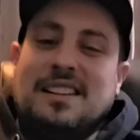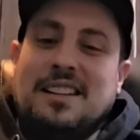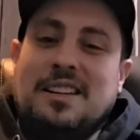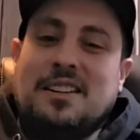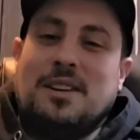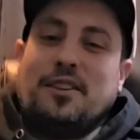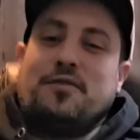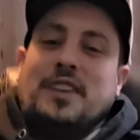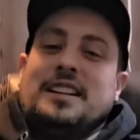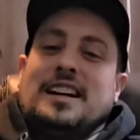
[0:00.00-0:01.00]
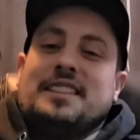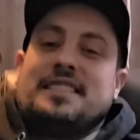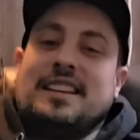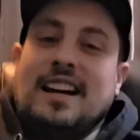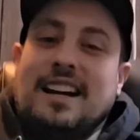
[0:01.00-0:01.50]
You want to feed on
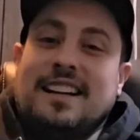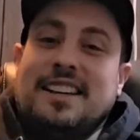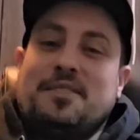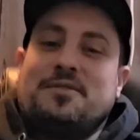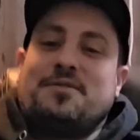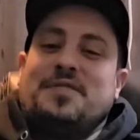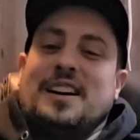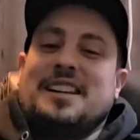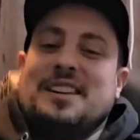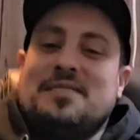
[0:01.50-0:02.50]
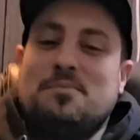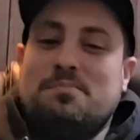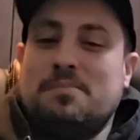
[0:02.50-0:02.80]
data? You fucking...